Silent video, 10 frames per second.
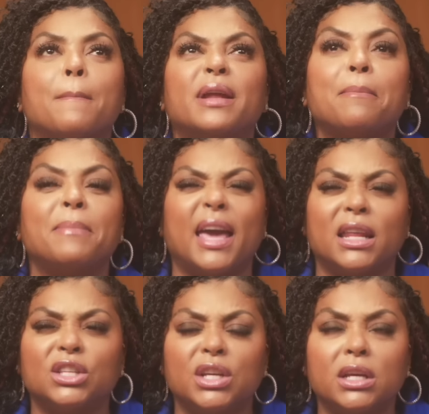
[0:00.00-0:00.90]
but I
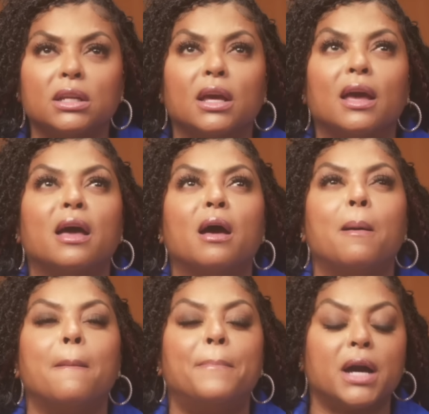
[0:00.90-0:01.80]
manage it
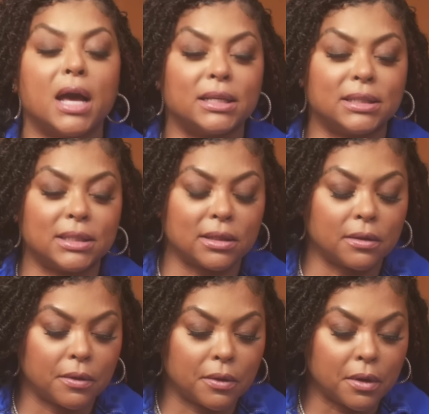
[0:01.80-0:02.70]
because
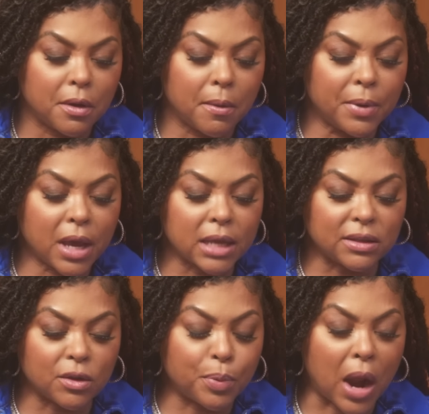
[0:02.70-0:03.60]
because
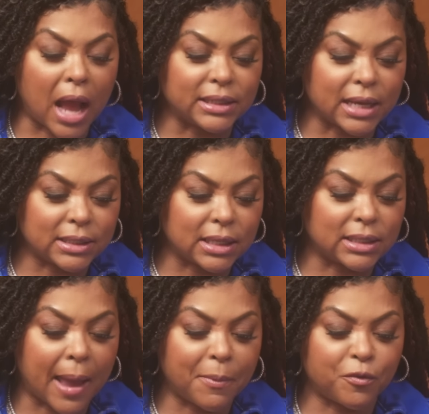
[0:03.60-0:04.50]
of the projects, the
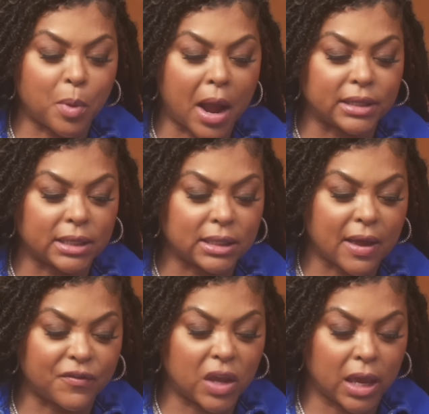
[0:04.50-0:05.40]
type of projects that
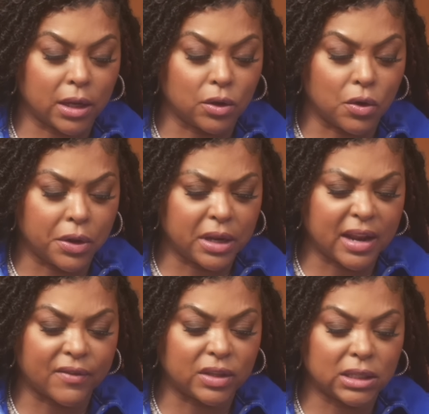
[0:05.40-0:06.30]
I've taken on, and
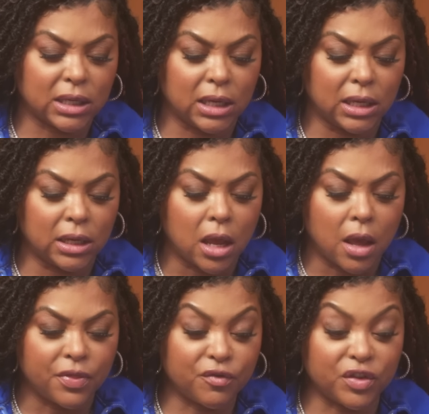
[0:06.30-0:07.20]
I've seen
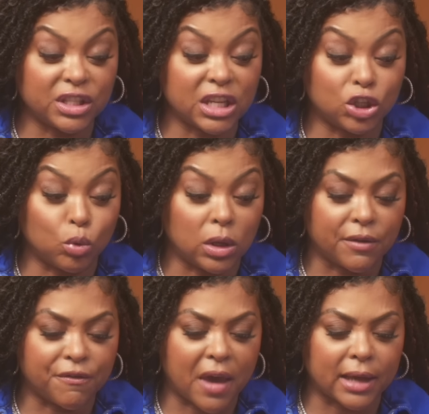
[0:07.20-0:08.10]
the residual
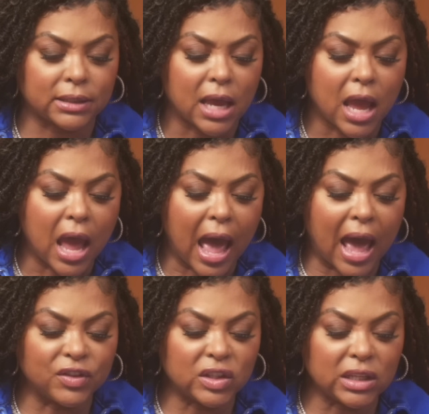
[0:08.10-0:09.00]
effect.
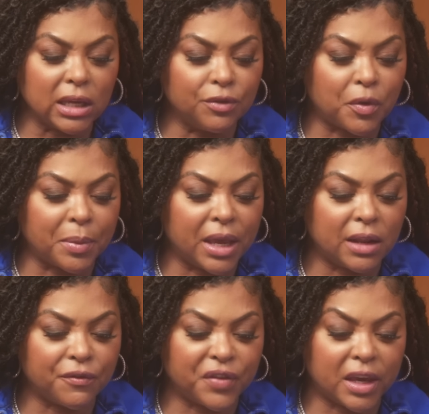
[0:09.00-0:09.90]
I've seen from
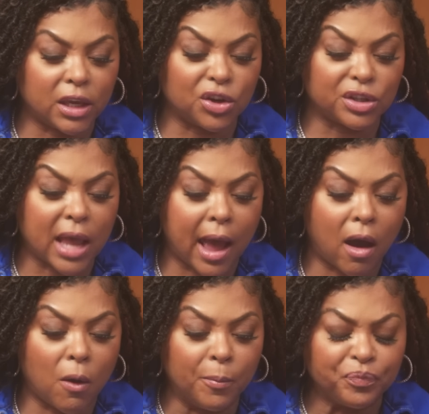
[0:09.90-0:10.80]
Hidden Figures
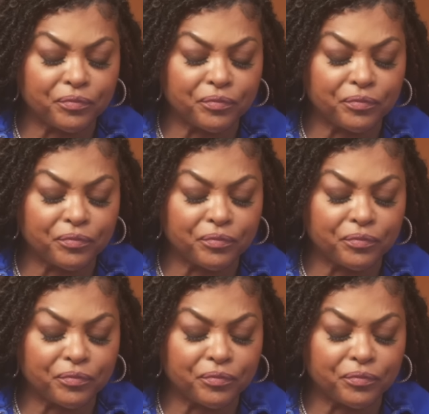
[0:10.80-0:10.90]
how